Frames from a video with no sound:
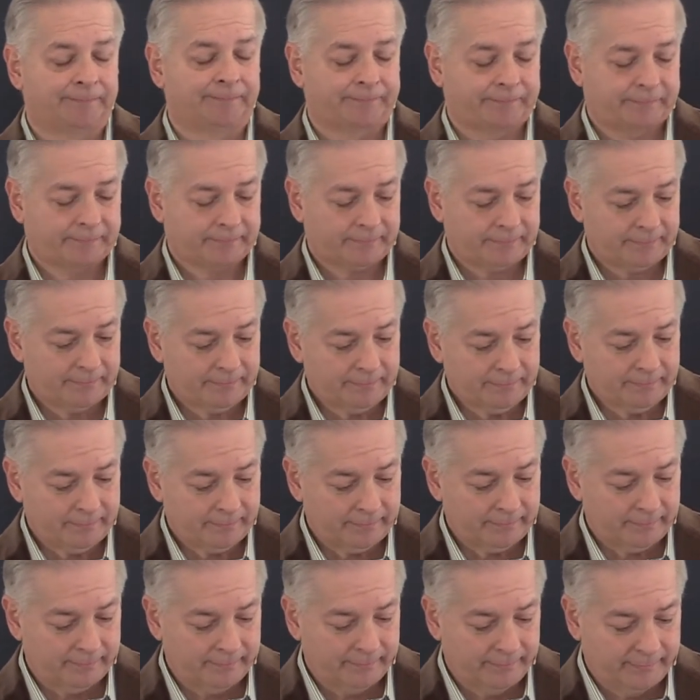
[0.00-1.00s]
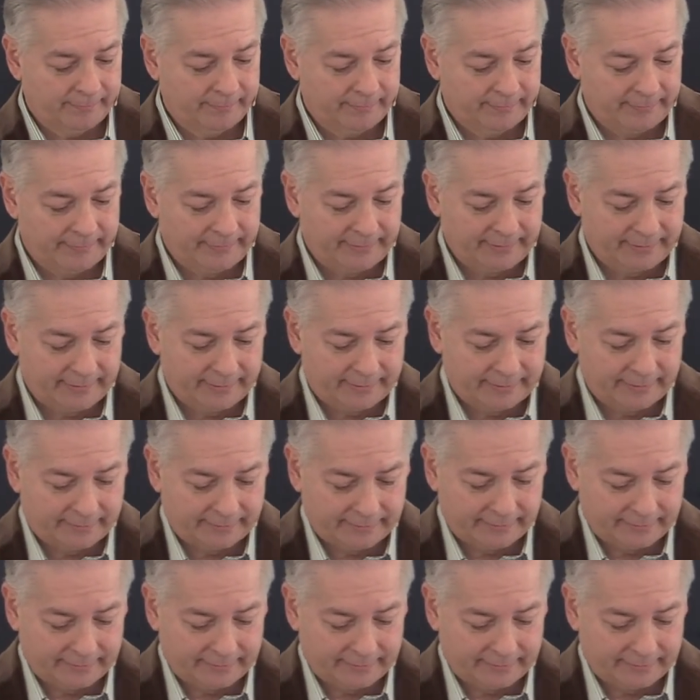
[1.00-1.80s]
Nobody speaks.